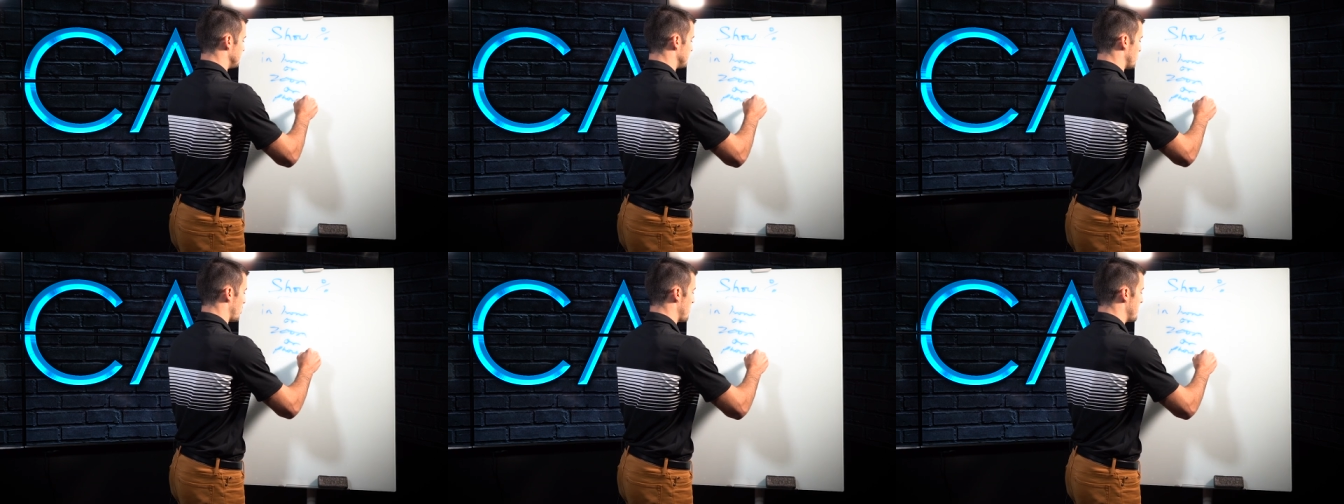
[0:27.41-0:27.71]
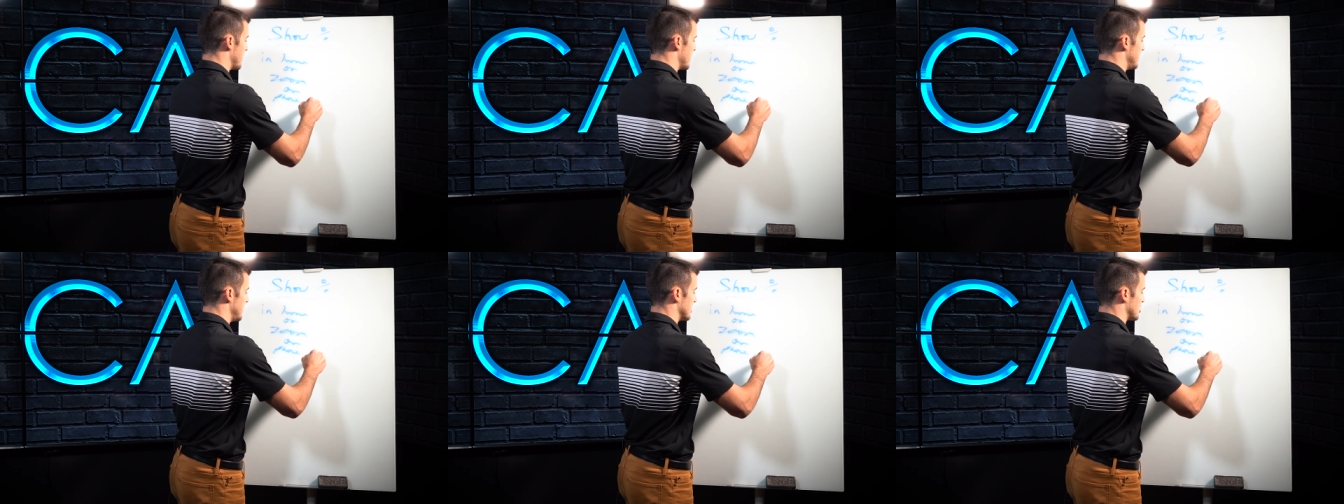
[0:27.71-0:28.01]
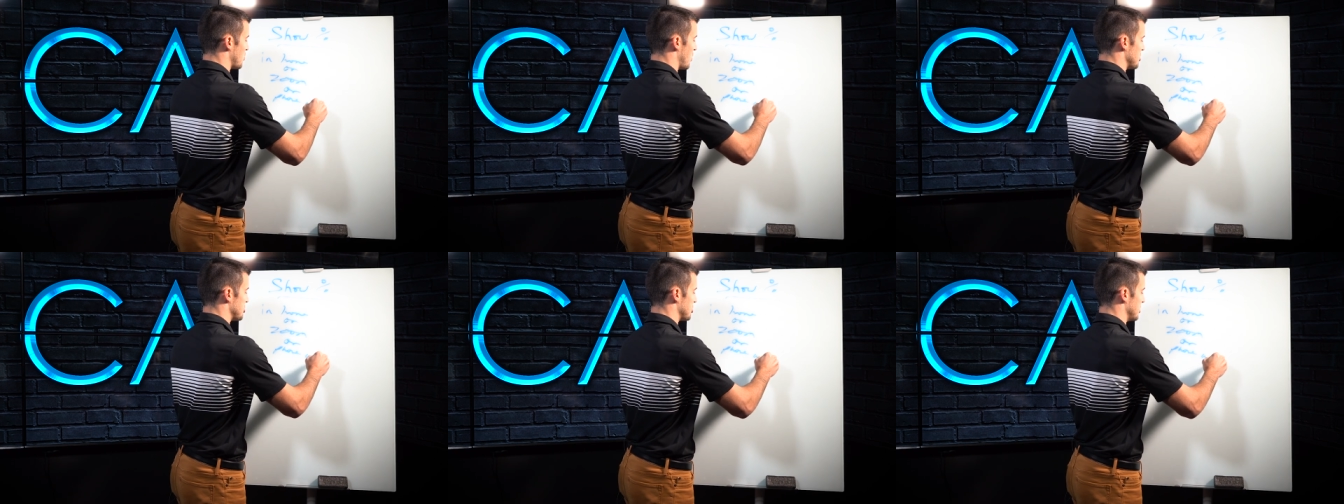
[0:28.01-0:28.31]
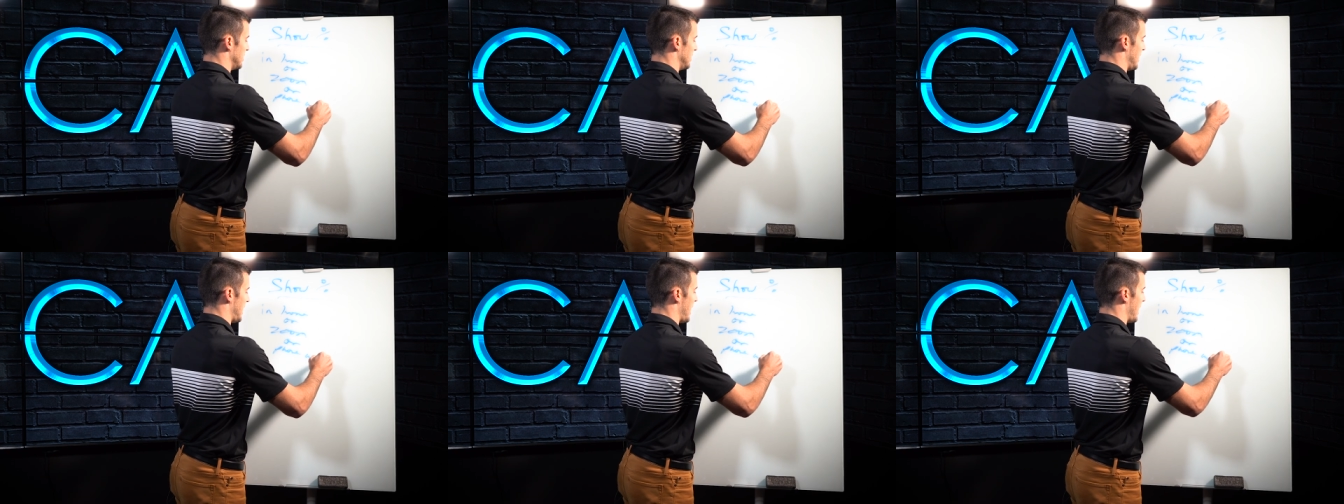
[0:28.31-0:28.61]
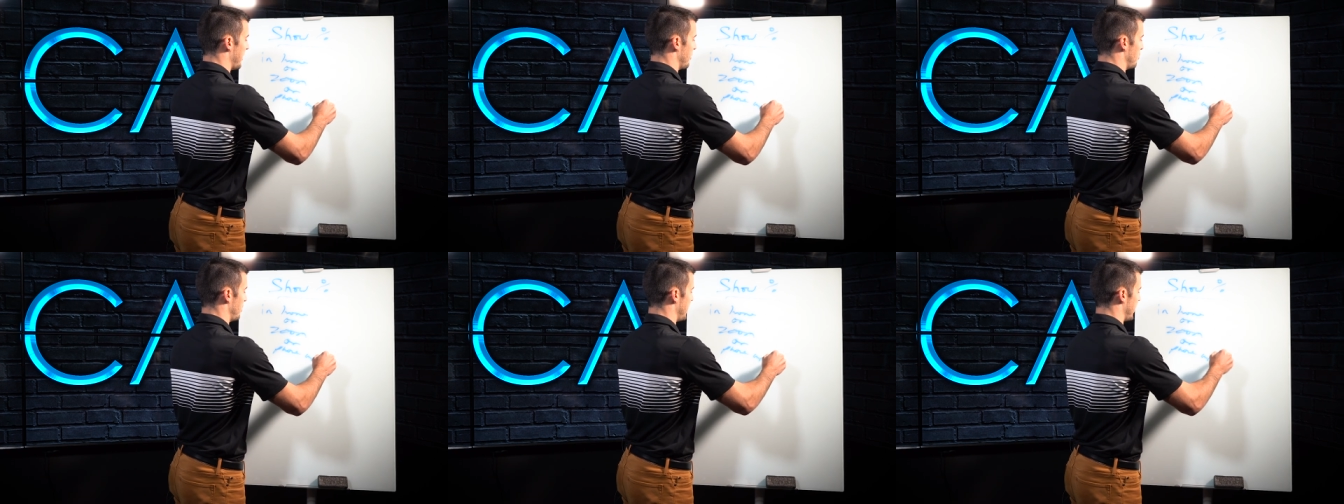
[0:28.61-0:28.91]
We've been getting this question a
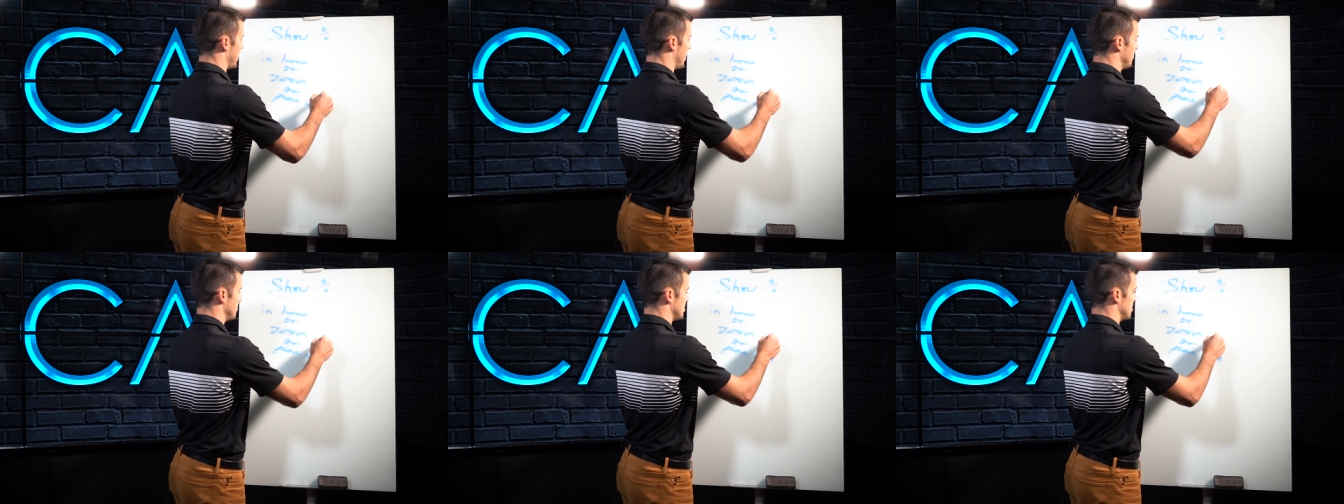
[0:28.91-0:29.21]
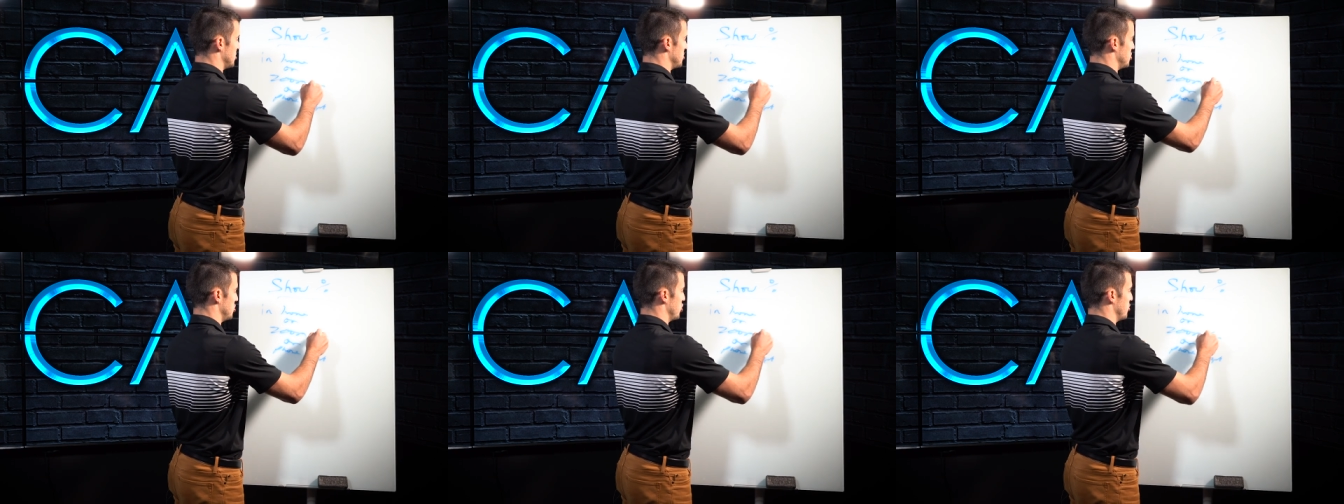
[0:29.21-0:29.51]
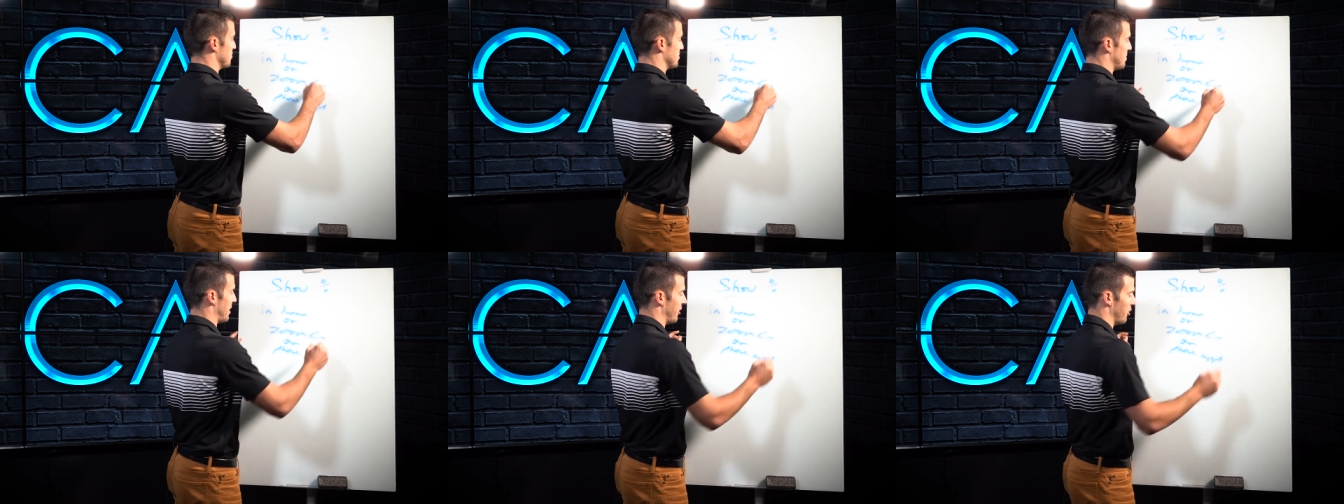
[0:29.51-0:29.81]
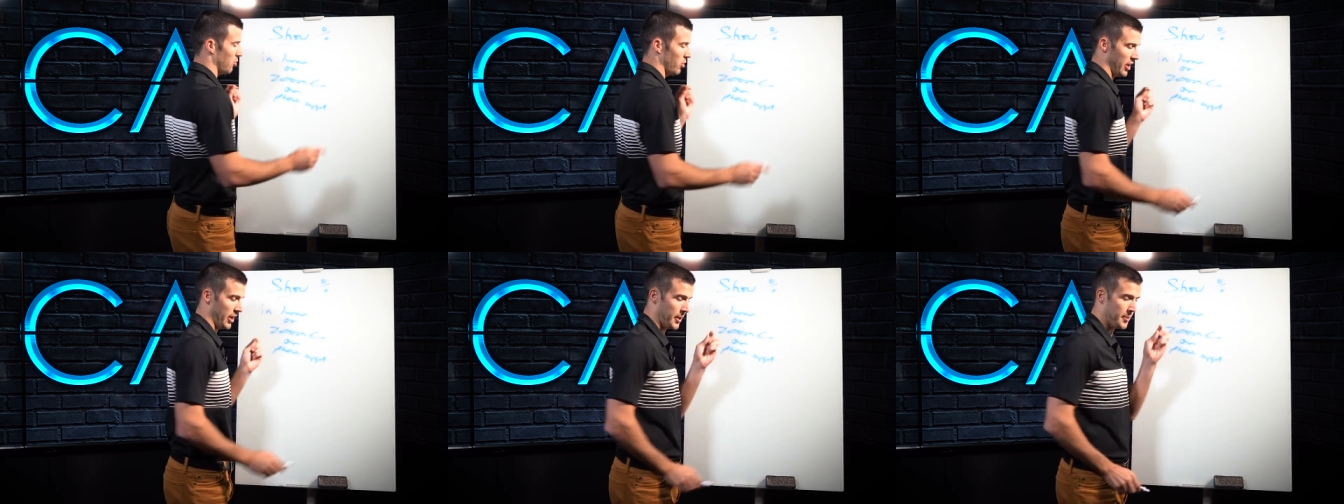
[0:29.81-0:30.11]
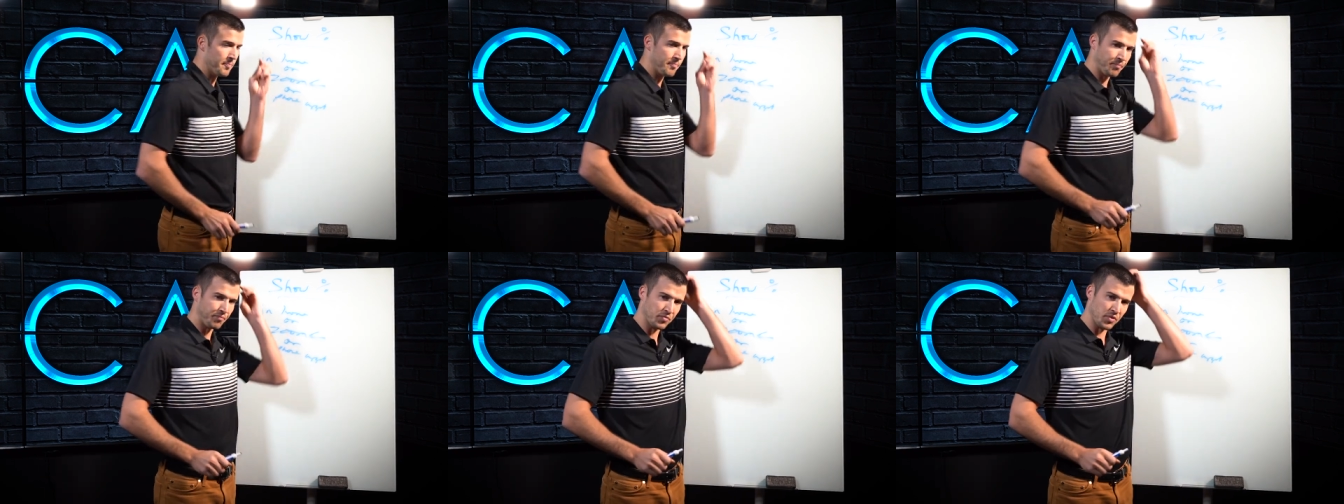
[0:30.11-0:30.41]
lot when it comes to Zooms, by the way,
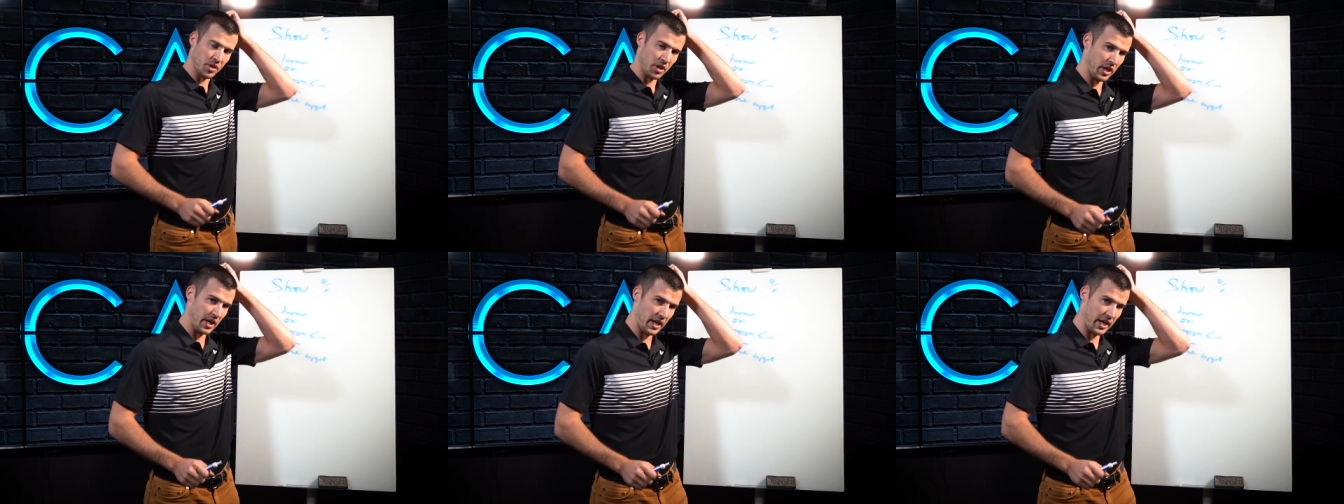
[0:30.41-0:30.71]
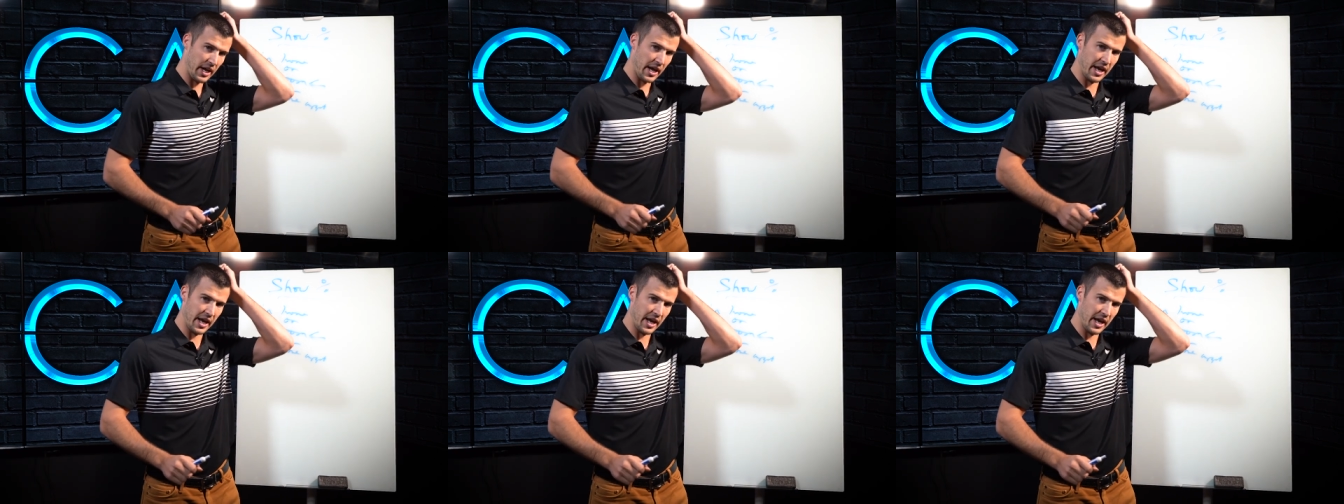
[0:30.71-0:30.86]
okay?